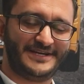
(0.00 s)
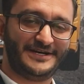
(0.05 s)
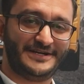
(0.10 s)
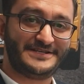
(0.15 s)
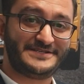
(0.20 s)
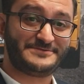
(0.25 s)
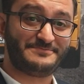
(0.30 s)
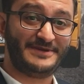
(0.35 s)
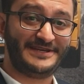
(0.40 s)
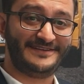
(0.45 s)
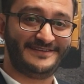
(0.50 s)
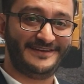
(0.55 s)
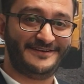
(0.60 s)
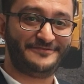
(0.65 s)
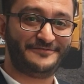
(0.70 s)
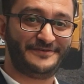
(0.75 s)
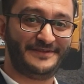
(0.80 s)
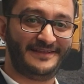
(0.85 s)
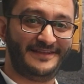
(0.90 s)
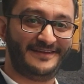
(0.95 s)
it's been
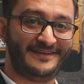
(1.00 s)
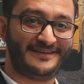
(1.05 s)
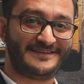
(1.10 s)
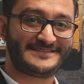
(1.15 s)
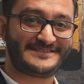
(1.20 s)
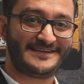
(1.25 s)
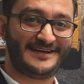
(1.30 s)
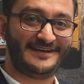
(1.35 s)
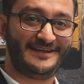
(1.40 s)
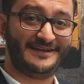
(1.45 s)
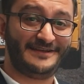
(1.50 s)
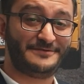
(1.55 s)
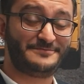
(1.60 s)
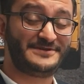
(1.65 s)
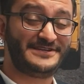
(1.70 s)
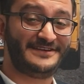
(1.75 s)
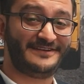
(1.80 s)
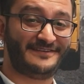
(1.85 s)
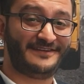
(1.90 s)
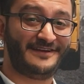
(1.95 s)
definitely exciting. It'll
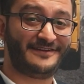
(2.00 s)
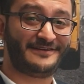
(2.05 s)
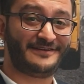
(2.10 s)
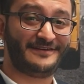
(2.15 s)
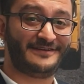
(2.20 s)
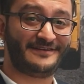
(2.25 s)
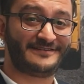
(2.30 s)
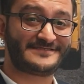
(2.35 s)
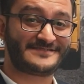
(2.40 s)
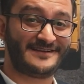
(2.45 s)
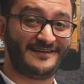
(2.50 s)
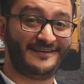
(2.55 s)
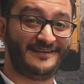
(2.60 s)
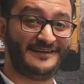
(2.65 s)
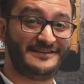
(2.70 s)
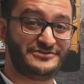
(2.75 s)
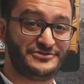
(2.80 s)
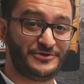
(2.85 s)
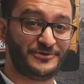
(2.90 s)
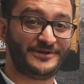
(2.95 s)
be an
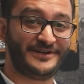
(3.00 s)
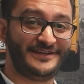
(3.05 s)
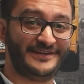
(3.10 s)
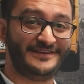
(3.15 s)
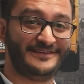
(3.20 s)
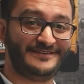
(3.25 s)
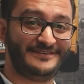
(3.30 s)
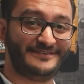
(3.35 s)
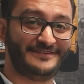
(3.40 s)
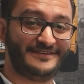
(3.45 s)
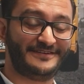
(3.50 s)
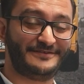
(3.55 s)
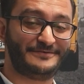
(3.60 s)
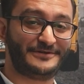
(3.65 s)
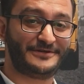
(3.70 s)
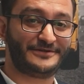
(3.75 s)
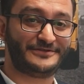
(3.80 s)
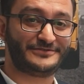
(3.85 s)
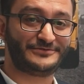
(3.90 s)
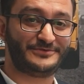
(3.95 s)
exactly journey uh,
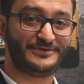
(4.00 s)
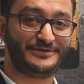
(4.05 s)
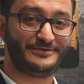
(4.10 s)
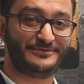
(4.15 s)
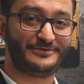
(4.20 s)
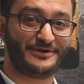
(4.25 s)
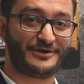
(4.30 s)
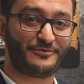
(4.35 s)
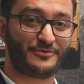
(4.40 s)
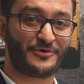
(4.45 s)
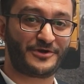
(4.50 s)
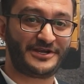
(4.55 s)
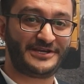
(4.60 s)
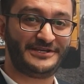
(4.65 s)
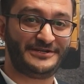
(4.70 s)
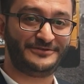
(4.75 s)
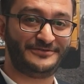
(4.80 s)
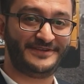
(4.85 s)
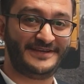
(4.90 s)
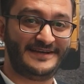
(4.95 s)
because we, we are
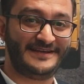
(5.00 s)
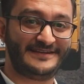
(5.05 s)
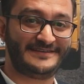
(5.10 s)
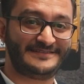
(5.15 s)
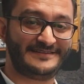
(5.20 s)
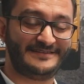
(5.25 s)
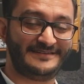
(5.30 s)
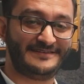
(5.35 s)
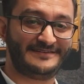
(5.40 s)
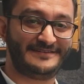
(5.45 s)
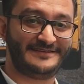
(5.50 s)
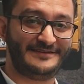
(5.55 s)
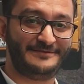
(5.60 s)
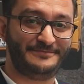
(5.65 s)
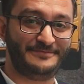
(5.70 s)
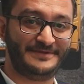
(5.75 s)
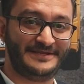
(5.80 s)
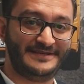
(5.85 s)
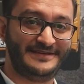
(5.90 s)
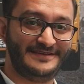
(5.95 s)
working on that and the
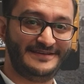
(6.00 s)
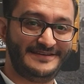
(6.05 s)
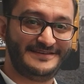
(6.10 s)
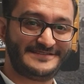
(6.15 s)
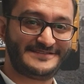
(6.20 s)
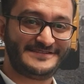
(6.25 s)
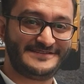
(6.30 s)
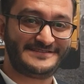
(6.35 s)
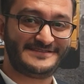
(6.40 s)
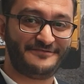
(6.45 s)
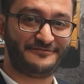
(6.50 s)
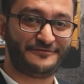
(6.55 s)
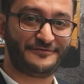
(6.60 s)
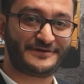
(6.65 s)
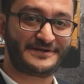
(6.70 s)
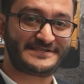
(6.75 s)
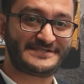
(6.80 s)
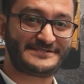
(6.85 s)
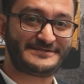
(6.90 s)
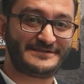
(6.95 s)
team since the
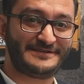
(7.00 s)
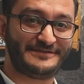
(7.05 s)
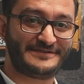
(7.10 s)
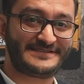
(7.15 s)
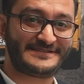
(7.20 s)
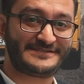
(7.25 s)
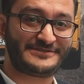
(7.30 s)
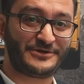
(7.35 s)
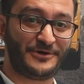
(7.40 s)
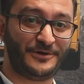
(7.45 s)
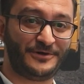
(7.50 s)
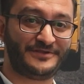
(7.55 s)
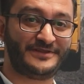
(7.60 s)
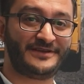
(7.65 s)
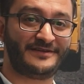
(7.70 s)
first uh, saw